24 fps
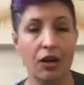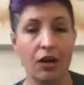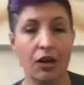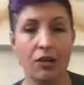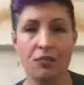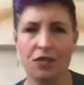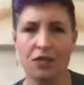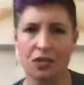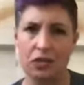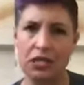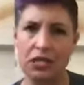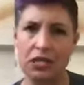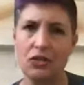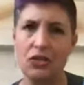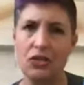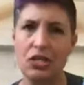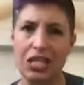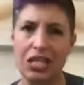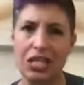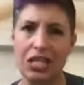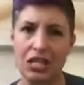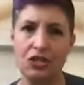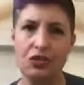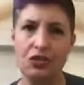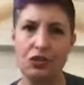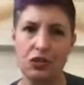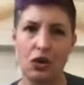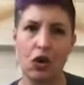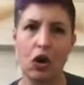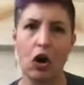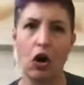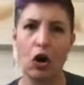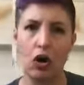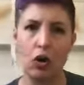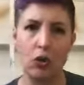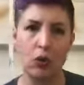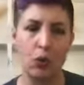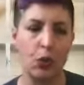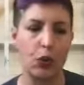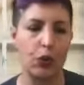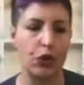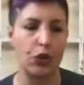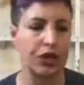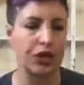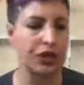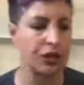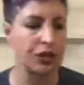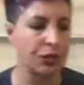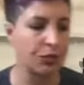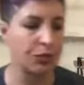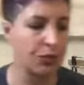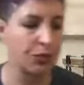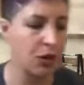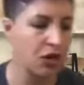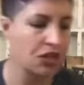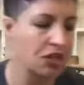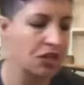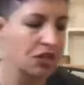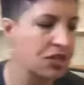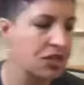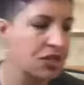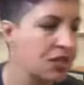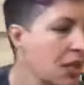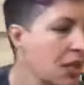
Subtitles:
So it's going to do the hard work in your brushes.